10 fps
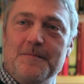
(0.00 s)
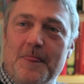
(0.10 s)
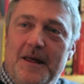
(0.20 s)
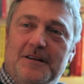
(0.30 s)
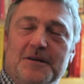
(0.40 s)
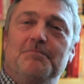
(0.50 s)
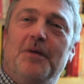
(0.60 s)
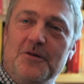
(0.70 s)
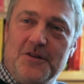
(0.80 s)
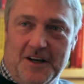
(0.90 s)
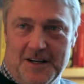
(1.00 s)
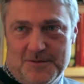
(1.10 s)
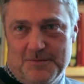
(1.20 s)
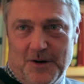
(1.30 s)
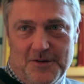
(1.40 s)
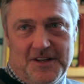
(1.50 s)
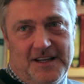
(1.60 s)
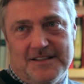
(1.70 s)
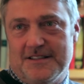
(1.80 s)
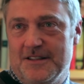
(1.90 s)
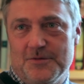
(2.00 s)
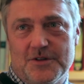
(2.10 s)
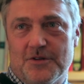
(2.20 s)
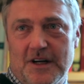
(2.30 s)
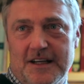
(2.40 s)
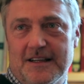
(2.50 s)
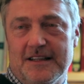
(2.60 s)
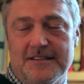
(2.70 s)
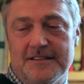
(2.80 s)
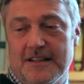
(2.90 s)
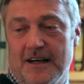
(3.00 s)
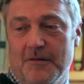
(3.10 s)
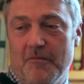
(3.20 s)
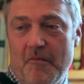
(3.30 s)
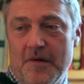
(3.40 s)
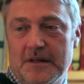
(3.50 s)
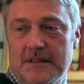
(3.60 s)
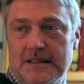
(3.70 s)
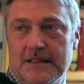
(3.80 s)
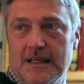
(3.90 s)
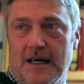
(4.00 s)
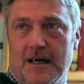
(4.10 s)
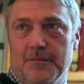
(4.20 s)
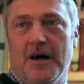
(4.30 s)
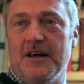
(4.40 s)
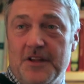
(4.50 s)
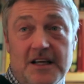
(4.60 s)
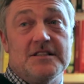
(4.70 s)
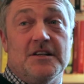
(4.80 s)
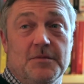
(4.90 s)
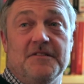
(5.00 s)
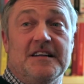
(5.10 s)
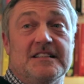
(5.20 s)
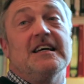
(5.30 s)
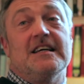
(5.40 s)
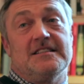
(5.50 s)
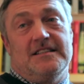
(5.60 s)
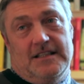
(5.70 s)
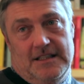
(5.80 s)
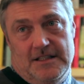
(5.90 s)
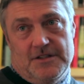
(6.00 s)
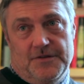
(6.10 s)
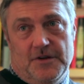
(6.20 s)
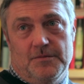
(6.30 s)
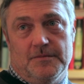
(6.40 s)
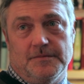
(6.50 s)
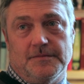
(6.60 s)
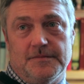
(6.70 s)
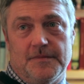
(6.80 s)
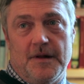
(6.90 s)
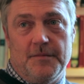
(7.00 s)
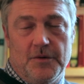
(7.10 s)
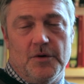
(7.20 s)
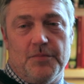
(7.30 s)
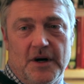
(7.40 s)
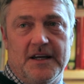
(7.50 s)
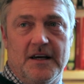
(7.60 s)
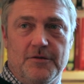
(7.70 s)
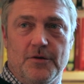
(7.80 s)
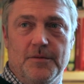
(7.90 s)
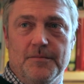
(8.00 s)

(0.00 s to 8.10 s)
Nailed it both times, both takes, and he was great. And I think he's going to be fantastic in this film. It'll be a real breakout for him.